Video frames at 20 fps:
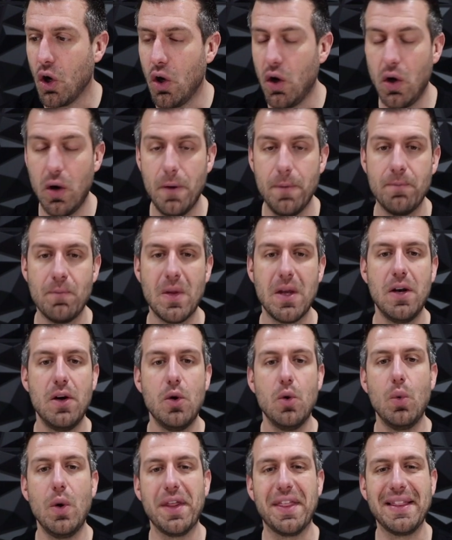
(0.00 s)
goal
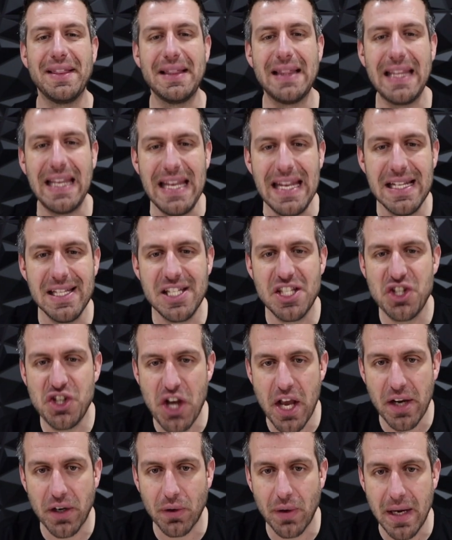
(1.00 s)
with leads
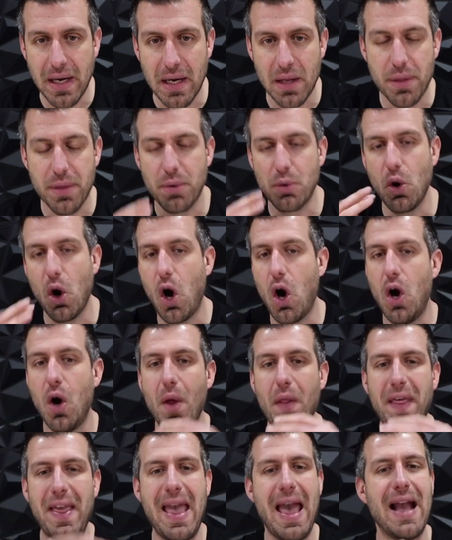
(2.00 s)
generated through
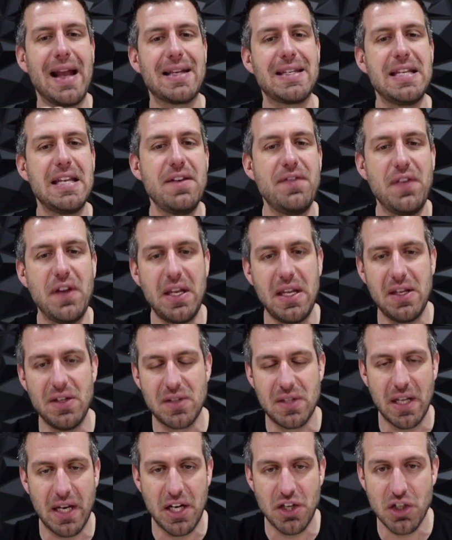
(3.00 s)
all the
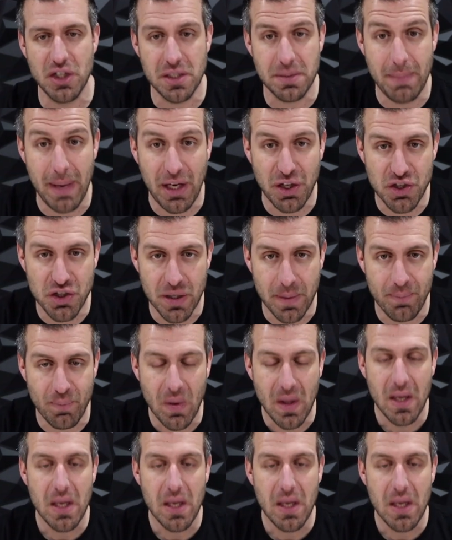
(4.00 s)
activities that I just mentioned,